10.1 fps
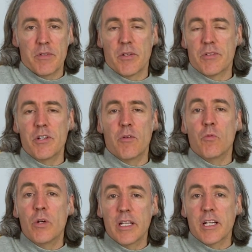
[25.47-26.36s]
So it's not
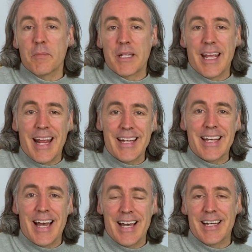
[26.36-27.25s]
really going to be any
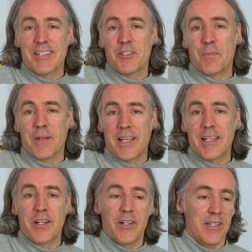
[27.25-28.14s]
harder to
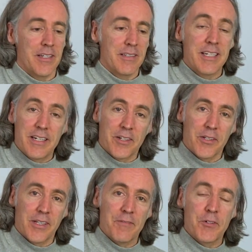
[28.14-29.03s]
play on a technical
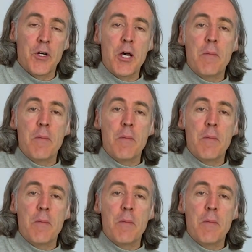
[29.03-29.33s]
level,